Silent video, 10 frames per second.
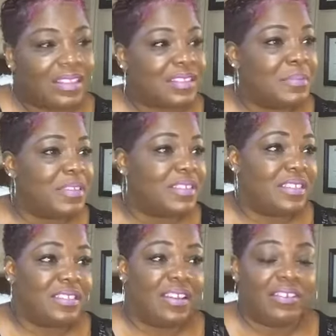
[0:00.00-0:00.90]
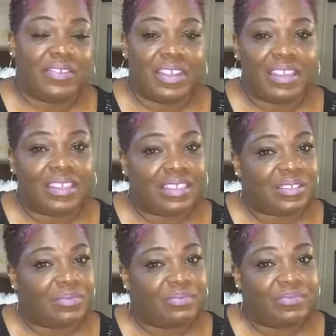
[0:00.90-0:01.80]
some of this stuff, it
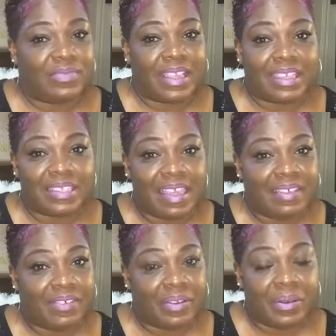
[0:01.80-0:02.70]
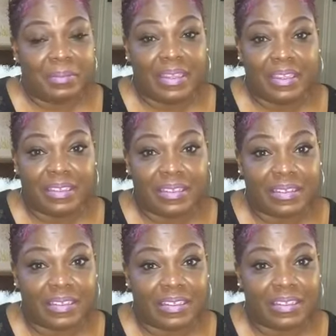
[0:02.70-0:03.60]
gets heavy on me
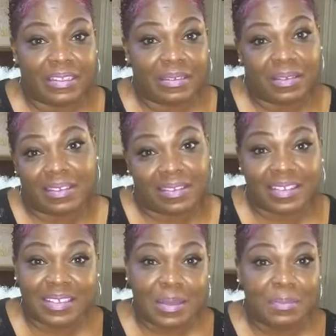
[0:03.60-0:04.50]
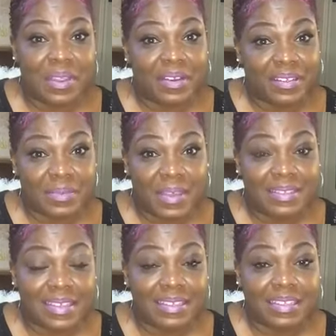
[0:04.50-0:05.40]
because I'm married to my
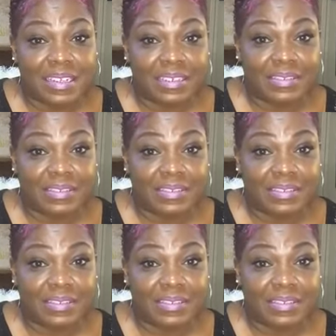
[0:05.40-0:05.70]
destiny.